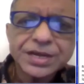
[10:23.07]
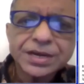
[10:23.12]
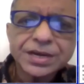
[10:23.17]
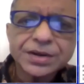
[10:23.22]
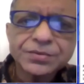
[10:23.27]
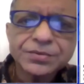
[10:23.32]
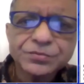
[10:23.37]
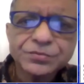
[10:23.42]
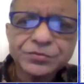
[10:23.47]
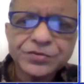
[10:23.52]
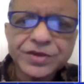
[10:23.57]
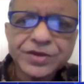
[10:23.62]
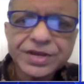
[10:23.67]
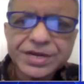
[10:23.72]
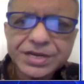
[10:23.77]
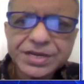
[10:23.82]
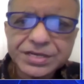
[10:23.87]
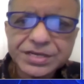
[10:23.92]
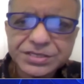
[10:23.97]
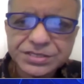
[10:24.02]
There are
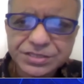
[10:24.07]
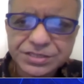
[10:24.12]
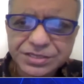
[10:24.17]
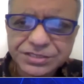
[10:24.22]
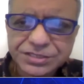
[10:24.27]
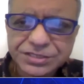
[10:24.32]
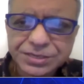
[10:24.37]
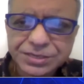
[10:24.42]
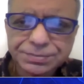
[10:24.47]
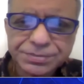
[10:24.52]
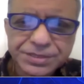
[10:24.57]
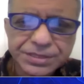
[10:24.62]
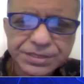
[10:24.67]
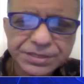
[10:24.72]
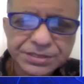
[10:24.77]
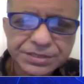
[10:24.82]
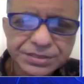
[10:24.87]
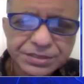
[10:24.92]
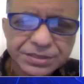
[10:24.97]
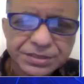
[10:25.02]
various
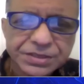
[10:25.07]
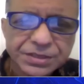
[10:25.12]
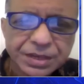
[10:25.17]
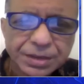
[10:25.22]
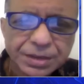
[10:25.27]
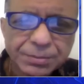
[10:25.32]
receptors,